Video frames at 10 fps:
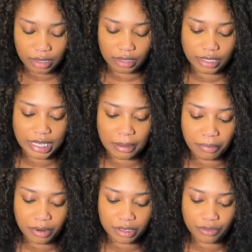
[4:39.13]

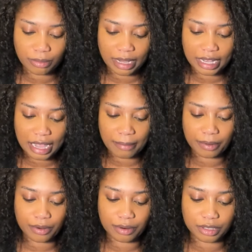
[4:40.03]
Temperance for my
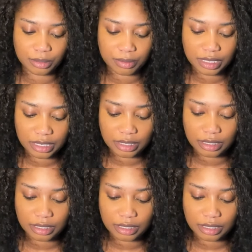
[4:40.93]
Capricorns, please.